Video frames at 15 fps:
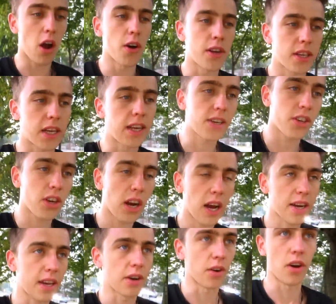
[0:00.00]
honestly, do you
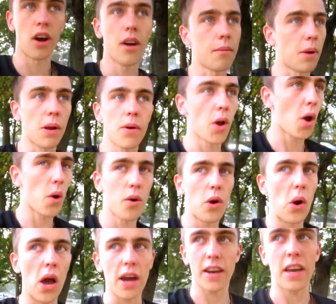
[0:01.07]
like it or not? I'm like, no, we
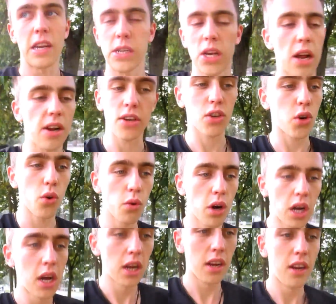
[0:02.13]
don't like it. He's like, that's cool,
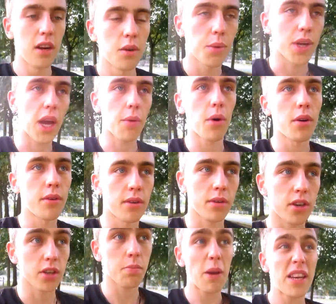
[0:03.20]
we'll get one.
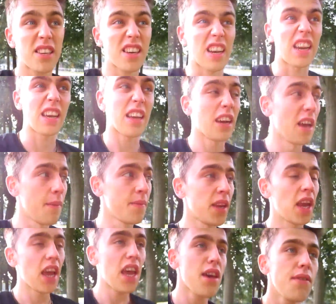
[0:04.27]
Because basically,
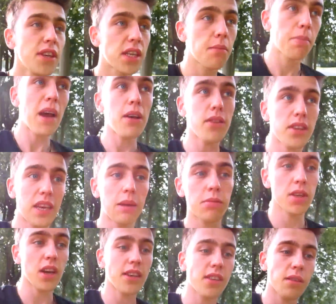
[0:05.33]
if it's about the same
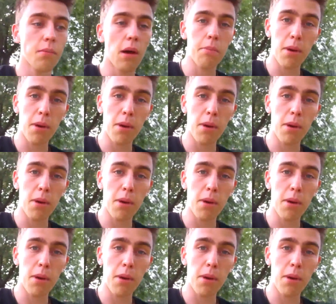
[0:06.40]
size as my